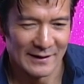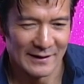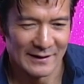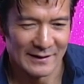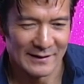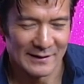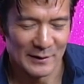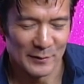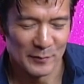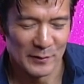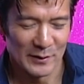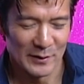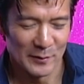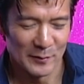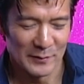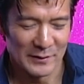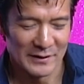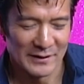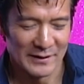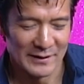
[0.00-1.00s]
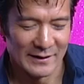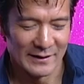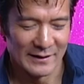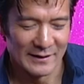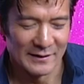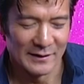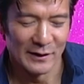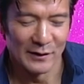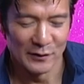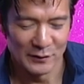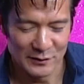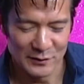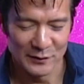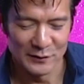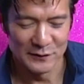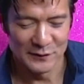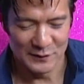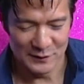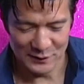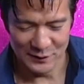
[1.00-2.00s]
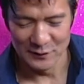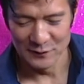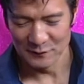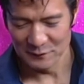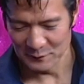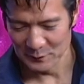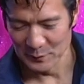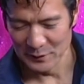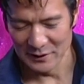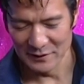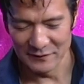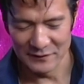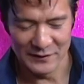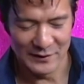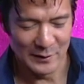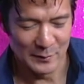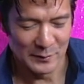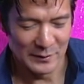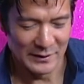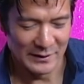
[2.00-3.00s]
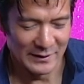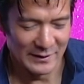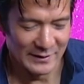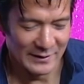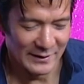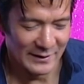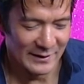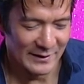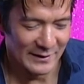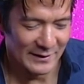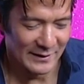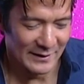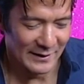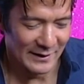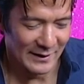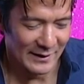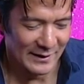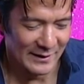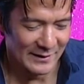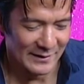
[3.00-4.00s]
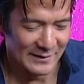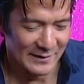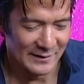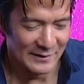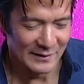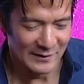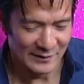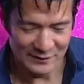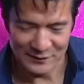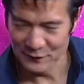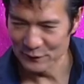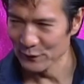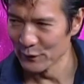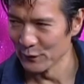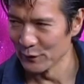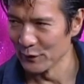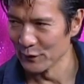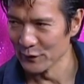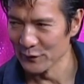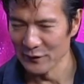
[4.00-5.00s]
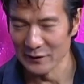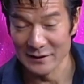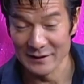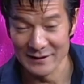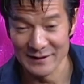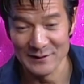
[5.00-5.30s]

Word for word: Yeah, I told mom, and then you know, took you know, immediate family yeah. and uh, and uh, you know, some pretty close friends. Right.